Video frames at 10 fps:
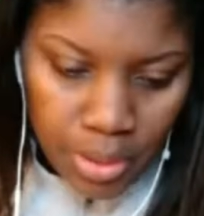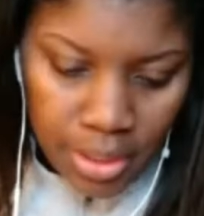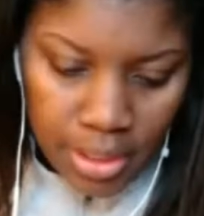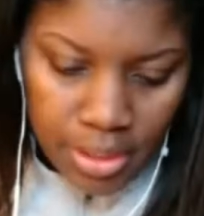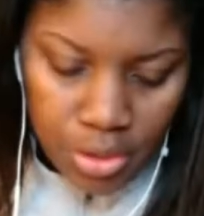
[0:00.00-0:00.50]

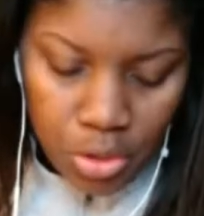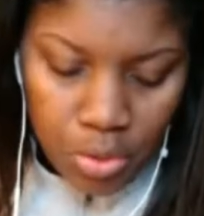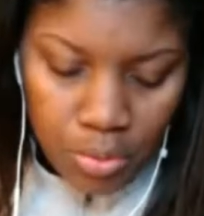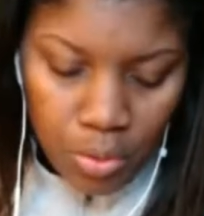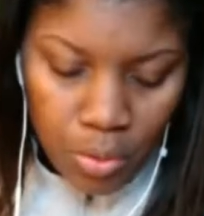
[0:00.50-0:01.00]
get into
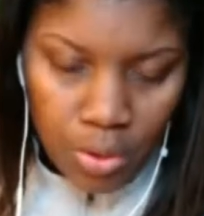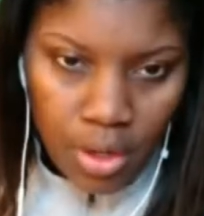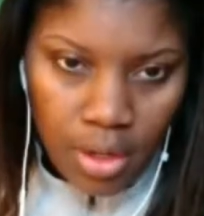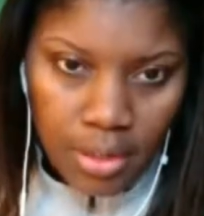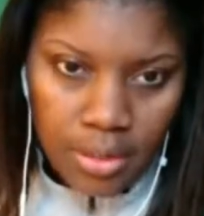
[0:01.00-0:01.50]

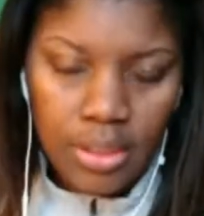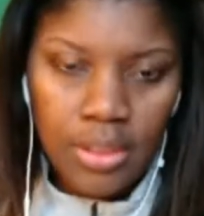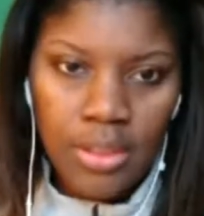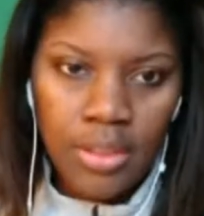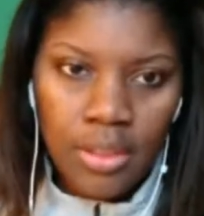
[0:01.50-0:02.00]
more on
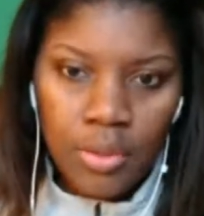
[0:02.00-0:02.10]
the